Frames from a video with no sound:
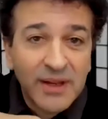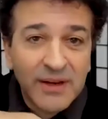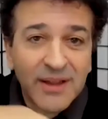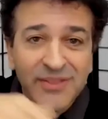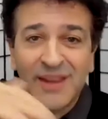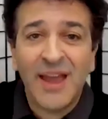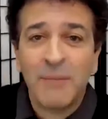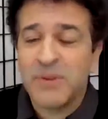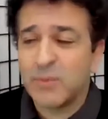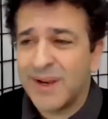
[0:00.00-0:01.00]
nothing
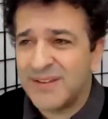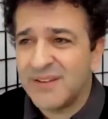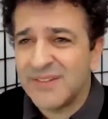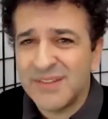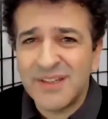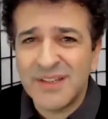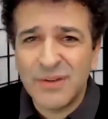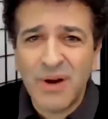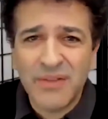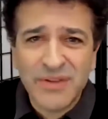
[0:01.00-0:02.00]
happens, why Disney can
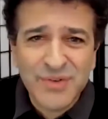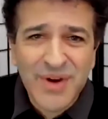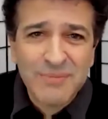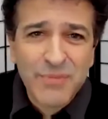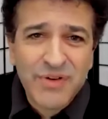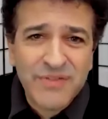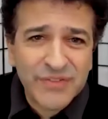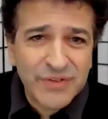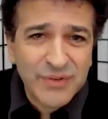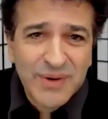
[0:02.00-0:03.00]
do all these great
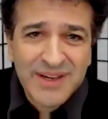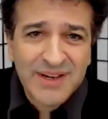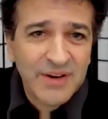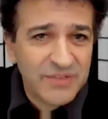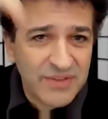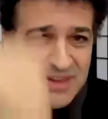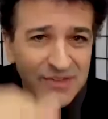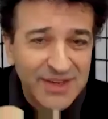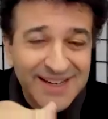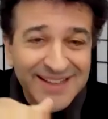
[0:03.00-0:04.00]
movies for 20 years and then
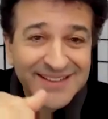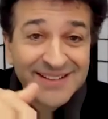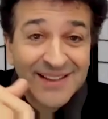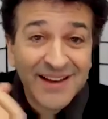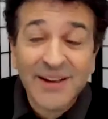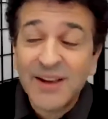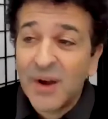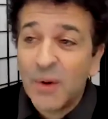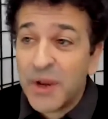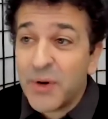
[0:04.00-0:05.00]
suddenly decline,
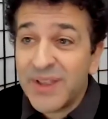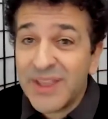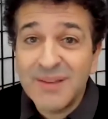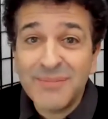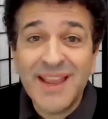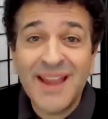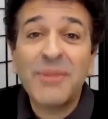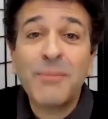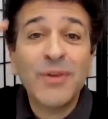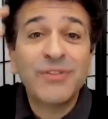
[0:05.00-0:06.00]
why Nokia became
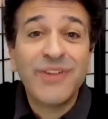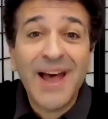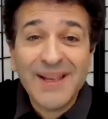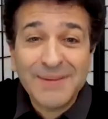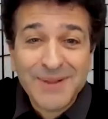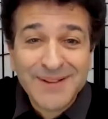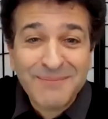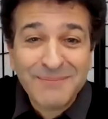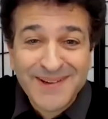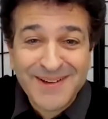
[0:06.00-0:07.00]
the most valuable
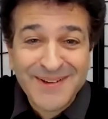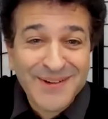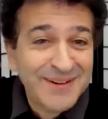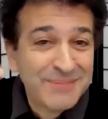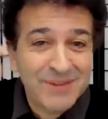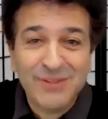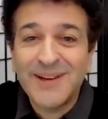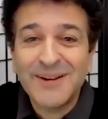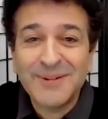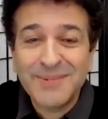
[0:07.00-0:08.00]
company in Europe at
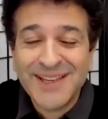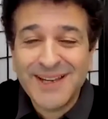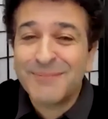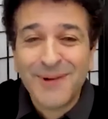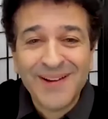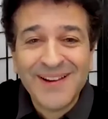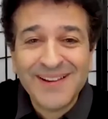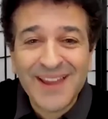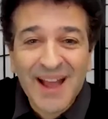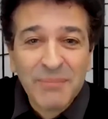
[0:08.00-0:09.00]
300 billion in
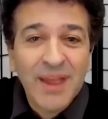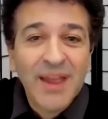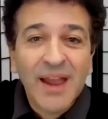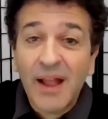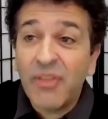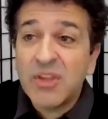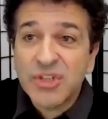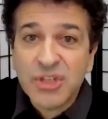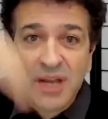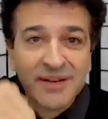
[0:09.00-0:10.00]
market cap and then
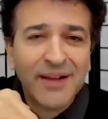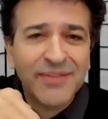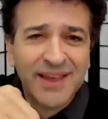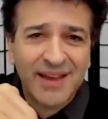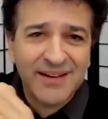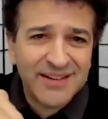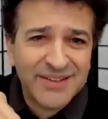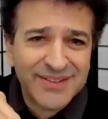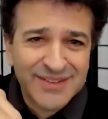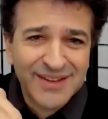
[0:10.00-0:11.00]
shot down the
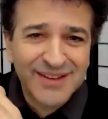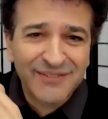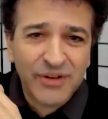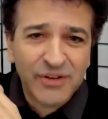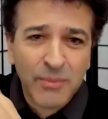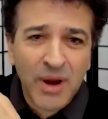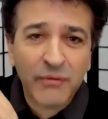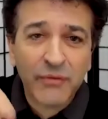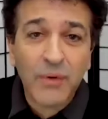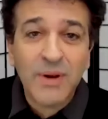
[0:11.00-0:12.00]
ideas for a
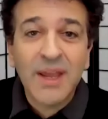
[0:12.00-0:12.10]
smartphone.